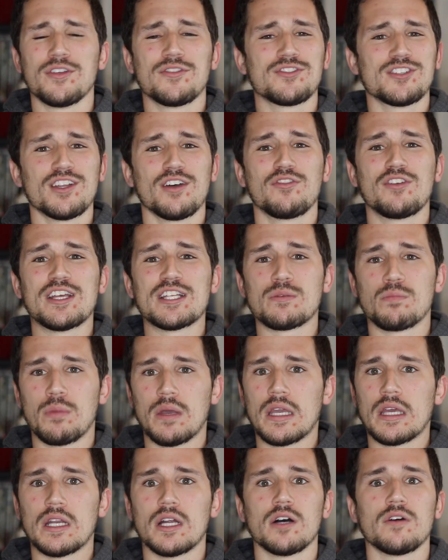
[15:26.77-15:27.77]
If stuff gets
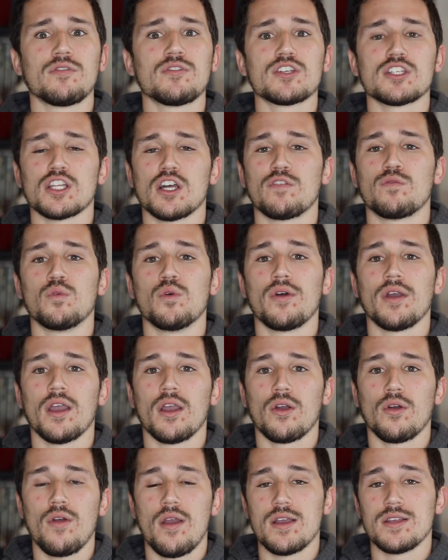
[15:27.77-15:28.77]
big enough, stuff will
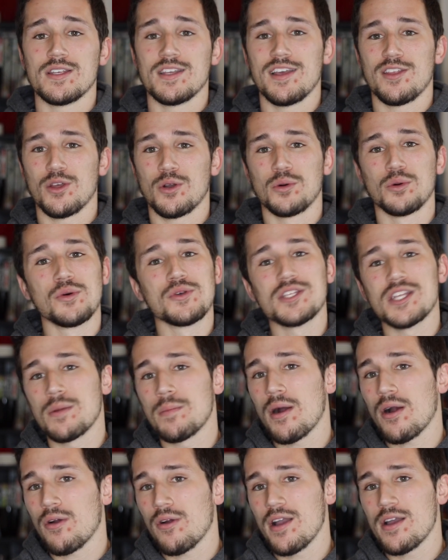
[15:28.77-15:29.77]
get crazy. And the coolest thing
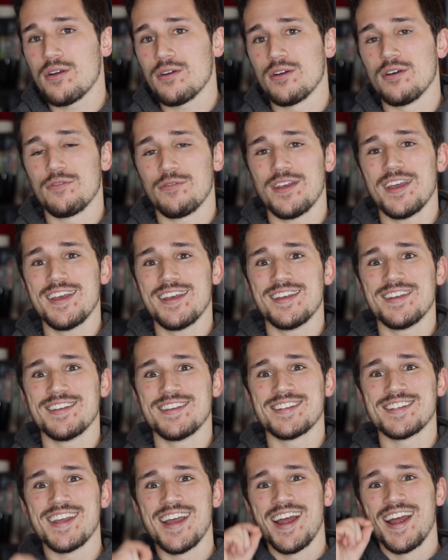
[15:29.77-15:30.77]
about Craterhoof
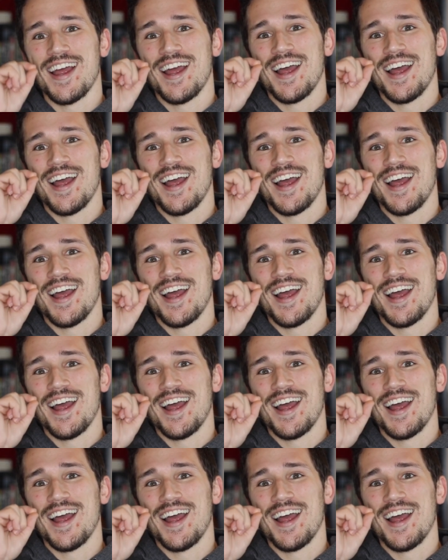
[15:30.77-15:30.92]
is